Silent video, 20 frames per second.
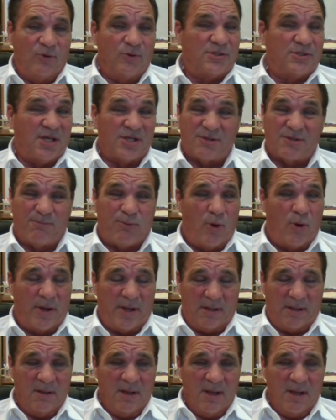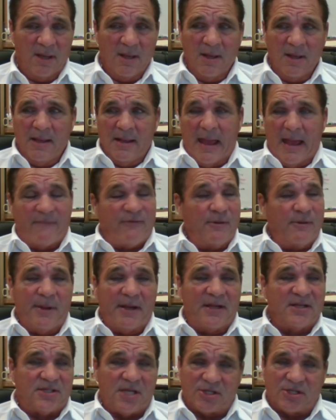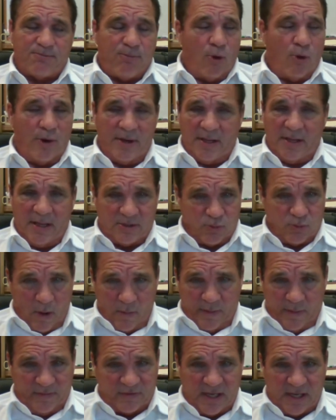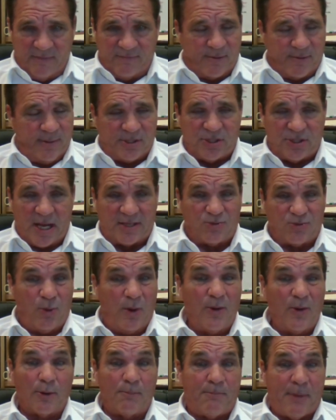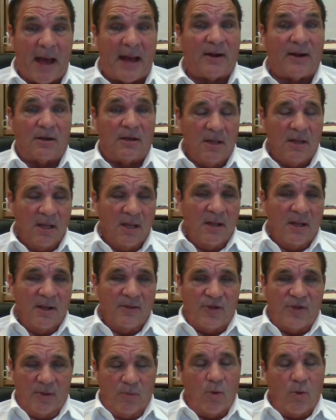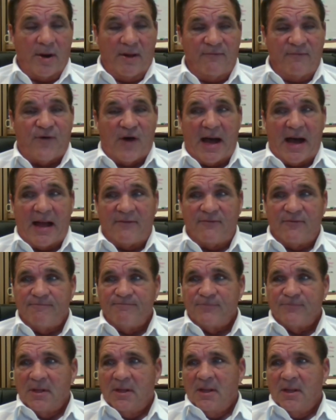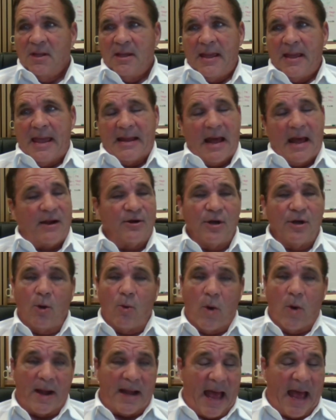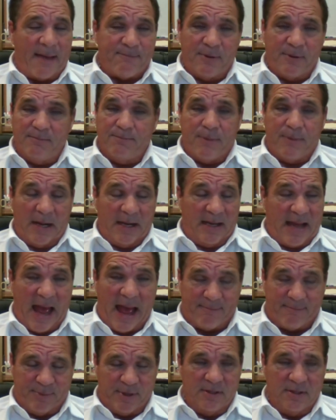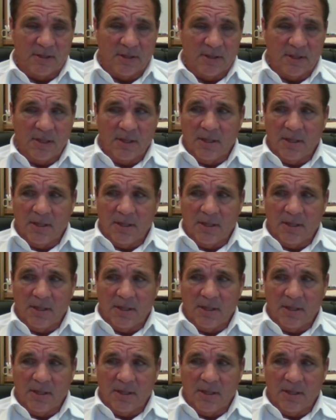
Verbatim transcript: It was disappointing, every bit as disappointing as what we've seen from the Jets. We were better than 1-5, and I don't know what happened, but it happened.